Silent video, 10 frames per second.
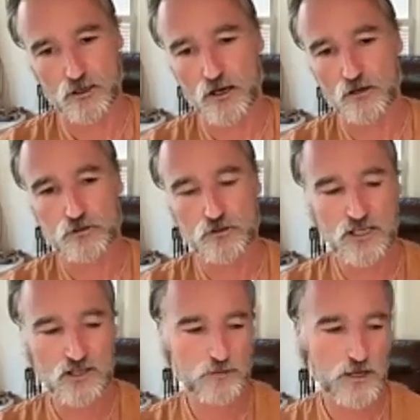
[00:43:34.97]
how do you
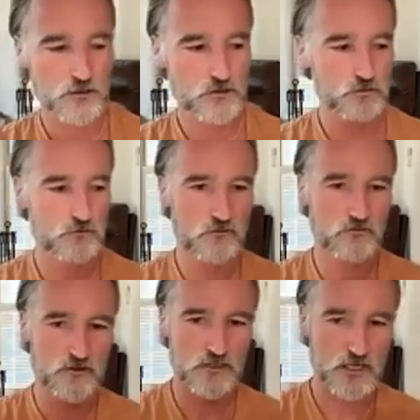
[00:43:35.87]
get back to the
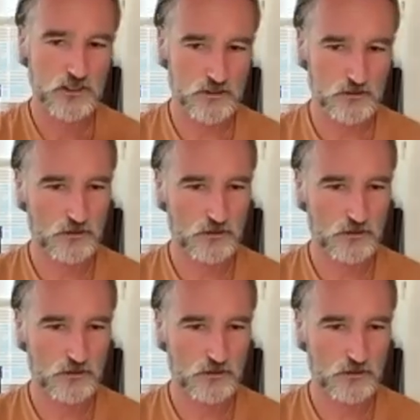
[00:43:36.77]
foundation,